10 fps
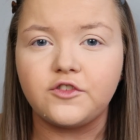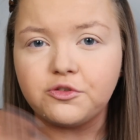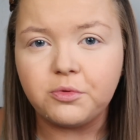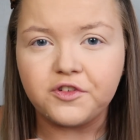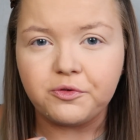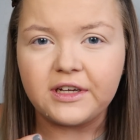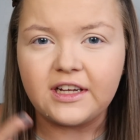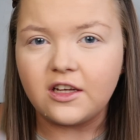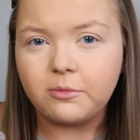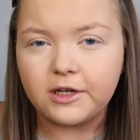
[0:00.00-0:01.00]
I've just moved you in a
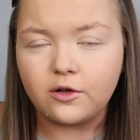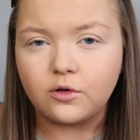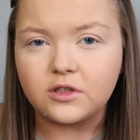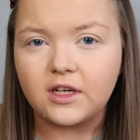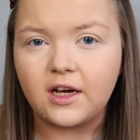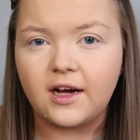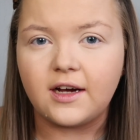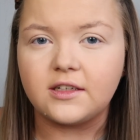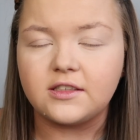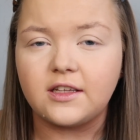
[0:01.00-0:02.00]
little bit closer,
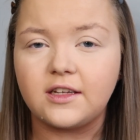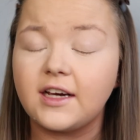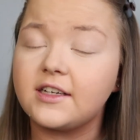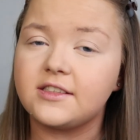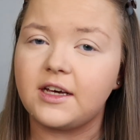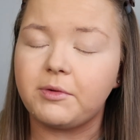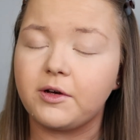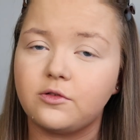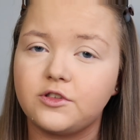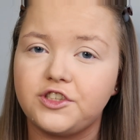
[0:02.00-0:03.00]
and the next step I'm
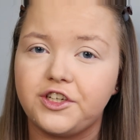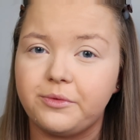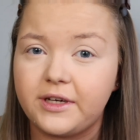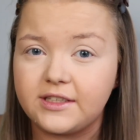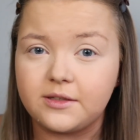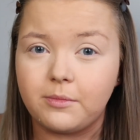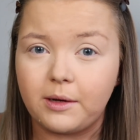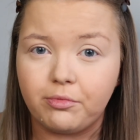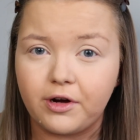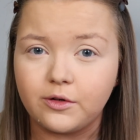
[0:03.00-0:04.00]
going to do is my
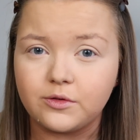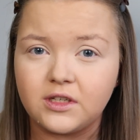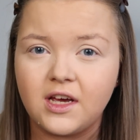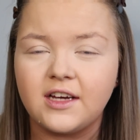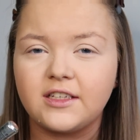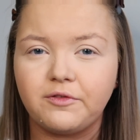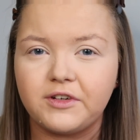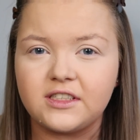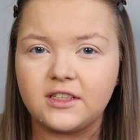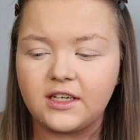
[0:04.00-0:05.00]
brows. Now
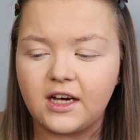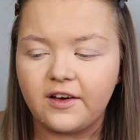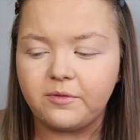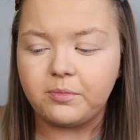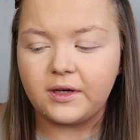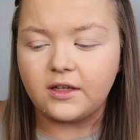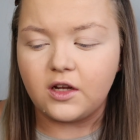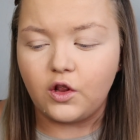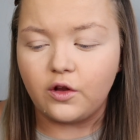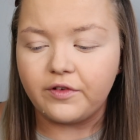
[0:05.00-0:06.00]
recently I've
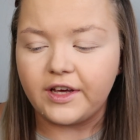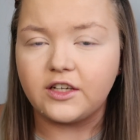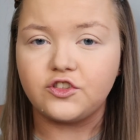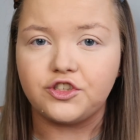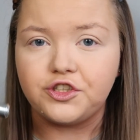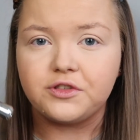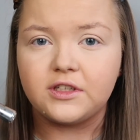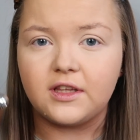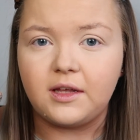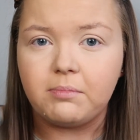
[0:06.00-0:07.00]
been loving just
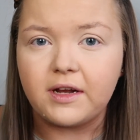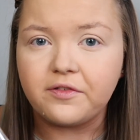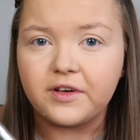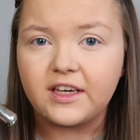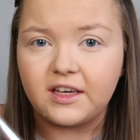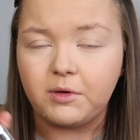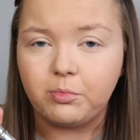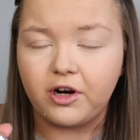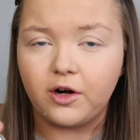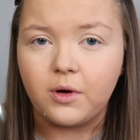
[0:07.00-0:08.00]
using the Benefit
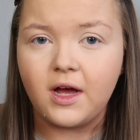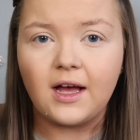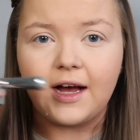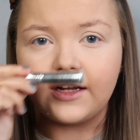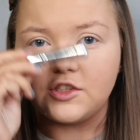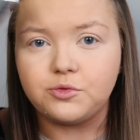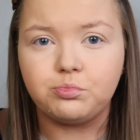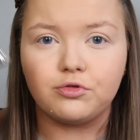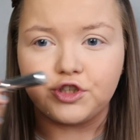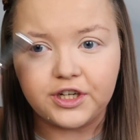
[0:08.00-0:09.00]
GimmeBrow and just
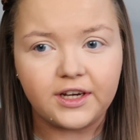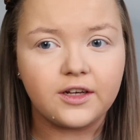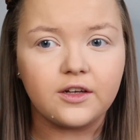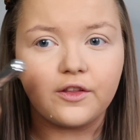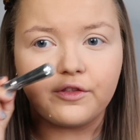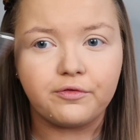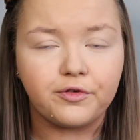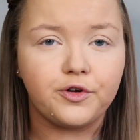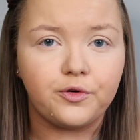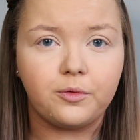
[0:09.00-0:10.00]
brushing it
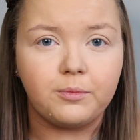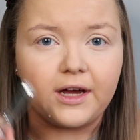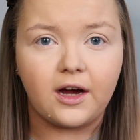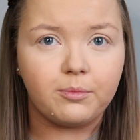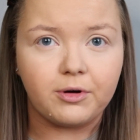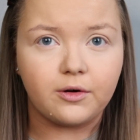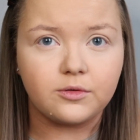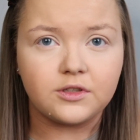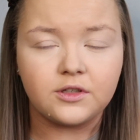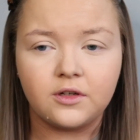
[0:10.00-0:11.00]
through my
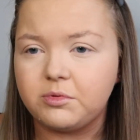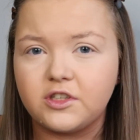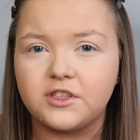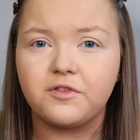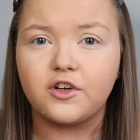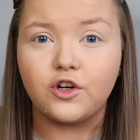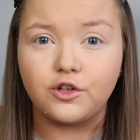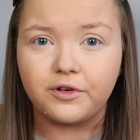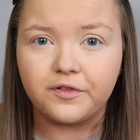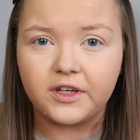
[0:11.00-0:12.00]
eyebrows. Because of the
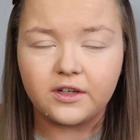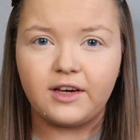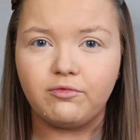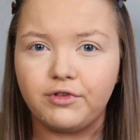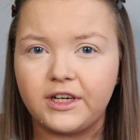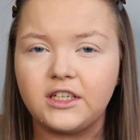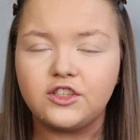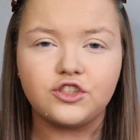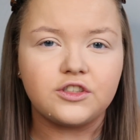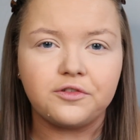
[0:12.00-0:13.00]
colour of it, it really
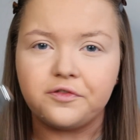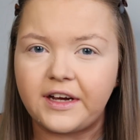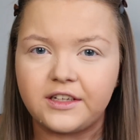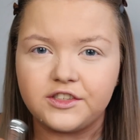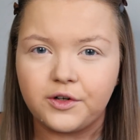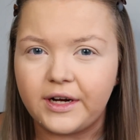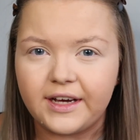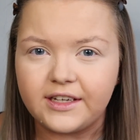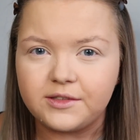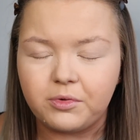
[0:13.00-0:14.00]
just defines your
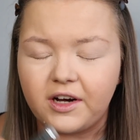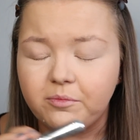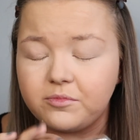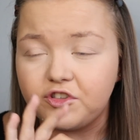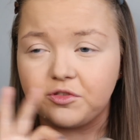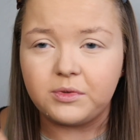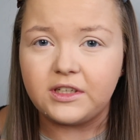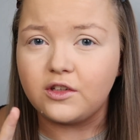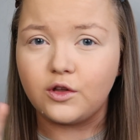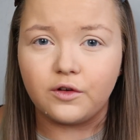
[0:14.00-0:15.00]
hairs, but I've just
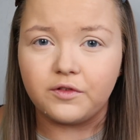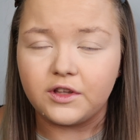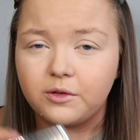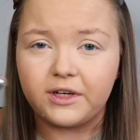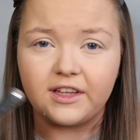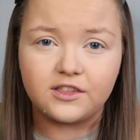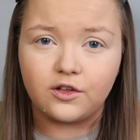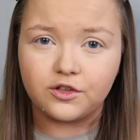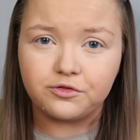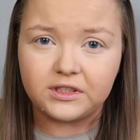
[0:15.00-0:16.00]
been loving the way this
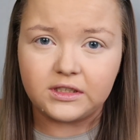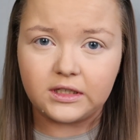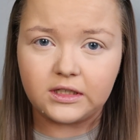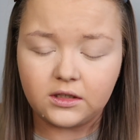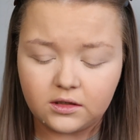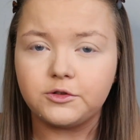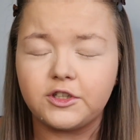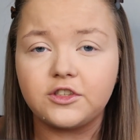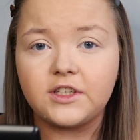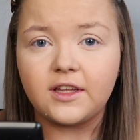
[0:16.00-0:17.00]
looks recently. So I
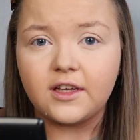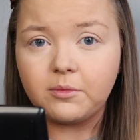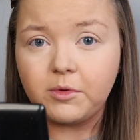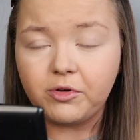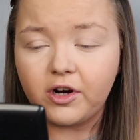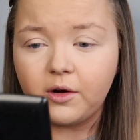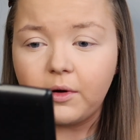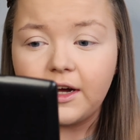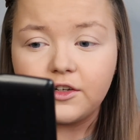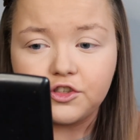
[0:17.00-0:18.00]
just take the
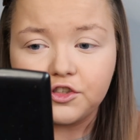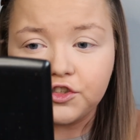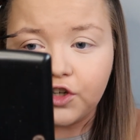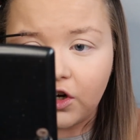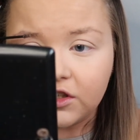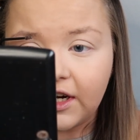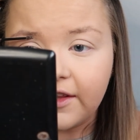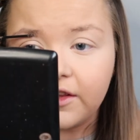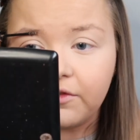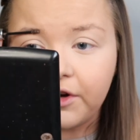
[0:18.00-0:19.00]
GimmeBrow and just start
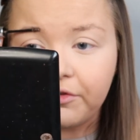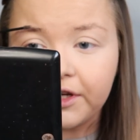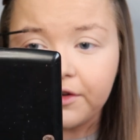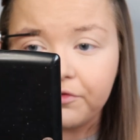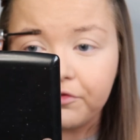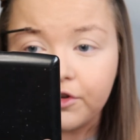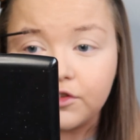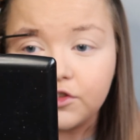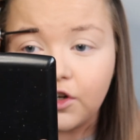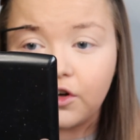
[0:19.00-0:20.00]
at the very
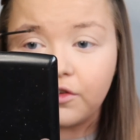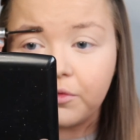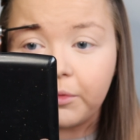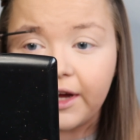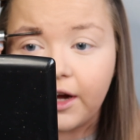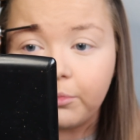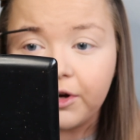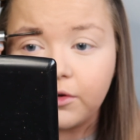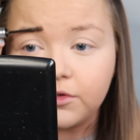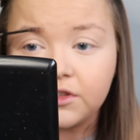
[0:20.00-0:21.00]
front of my
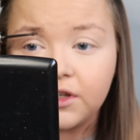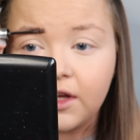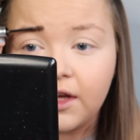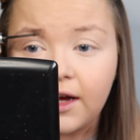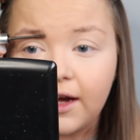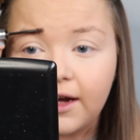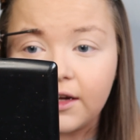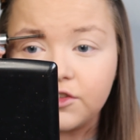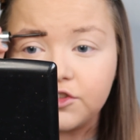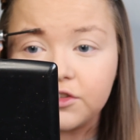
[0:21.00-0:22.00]
eyebrows
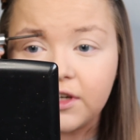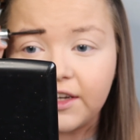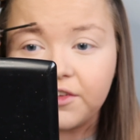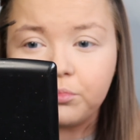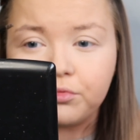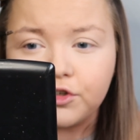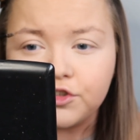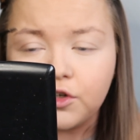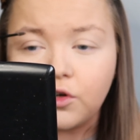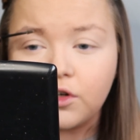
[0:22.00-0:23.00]
and just kind of
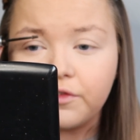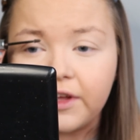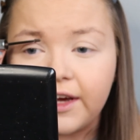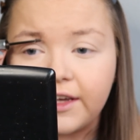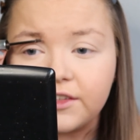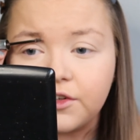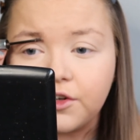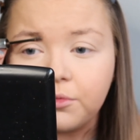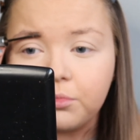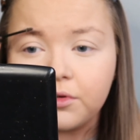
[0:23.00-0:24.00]
brush all of the hairs
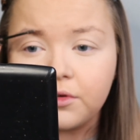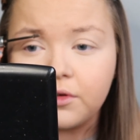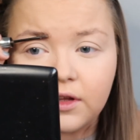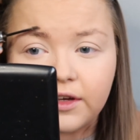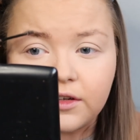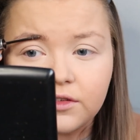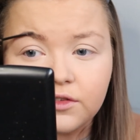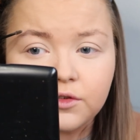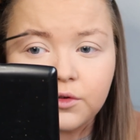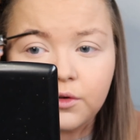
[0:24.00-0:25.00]
up like
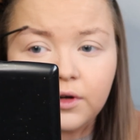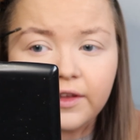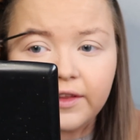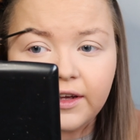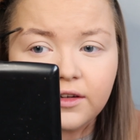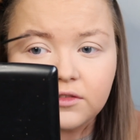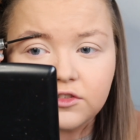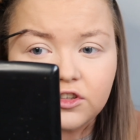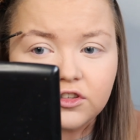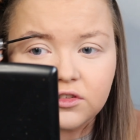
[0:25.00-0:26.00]
so, and then
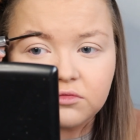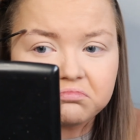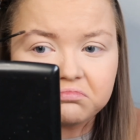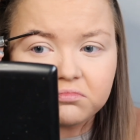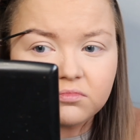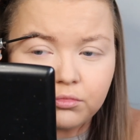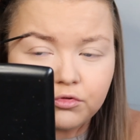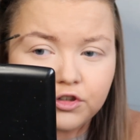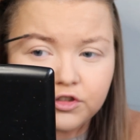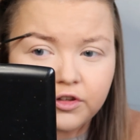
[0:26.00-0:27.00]
just
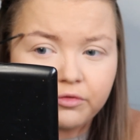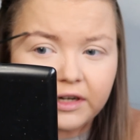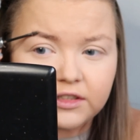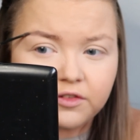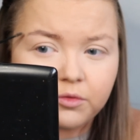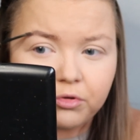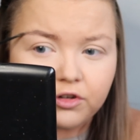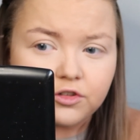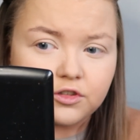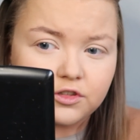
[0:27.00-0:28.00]
brush the rest of the
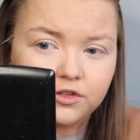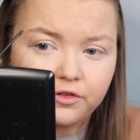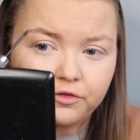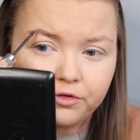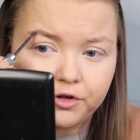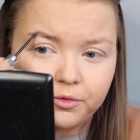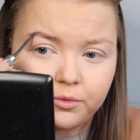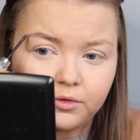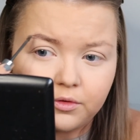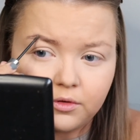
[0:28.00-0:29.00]
product through
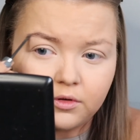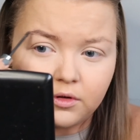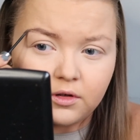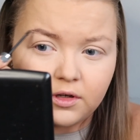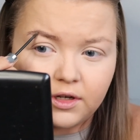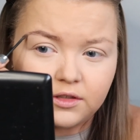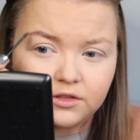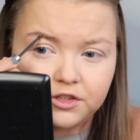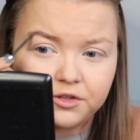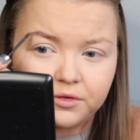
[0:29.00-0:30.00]

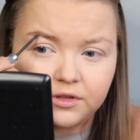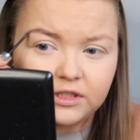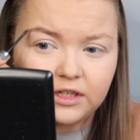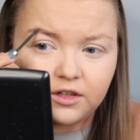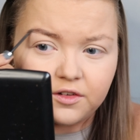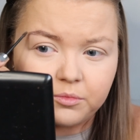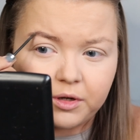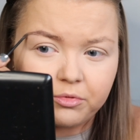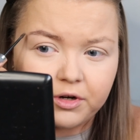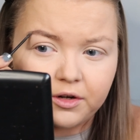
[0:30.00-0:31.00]
into the tail of my
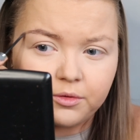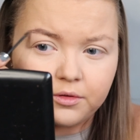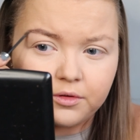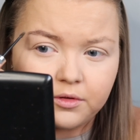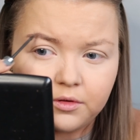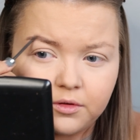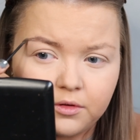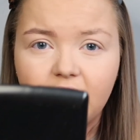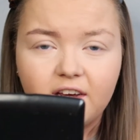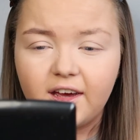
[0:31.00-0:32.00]
brow.
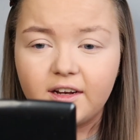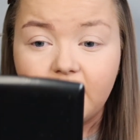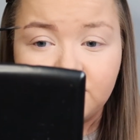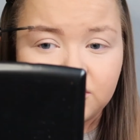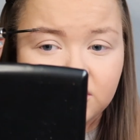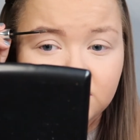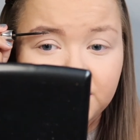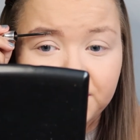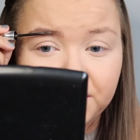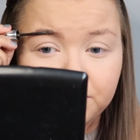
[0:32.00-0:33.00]
And again, I just
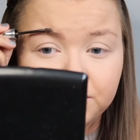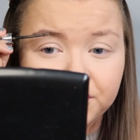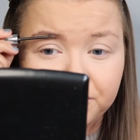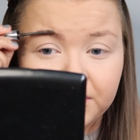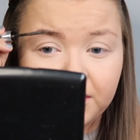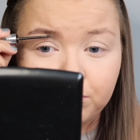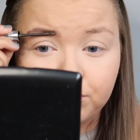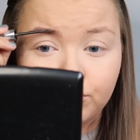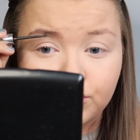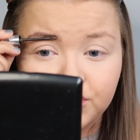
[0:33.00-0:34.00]
continue to keep
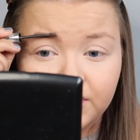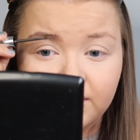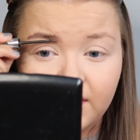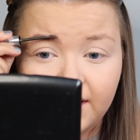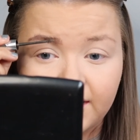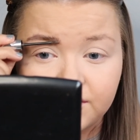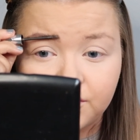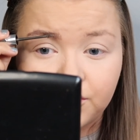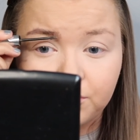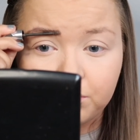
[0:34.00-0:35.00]
brushing the hairs
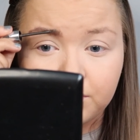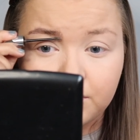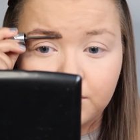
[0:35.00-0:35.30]
up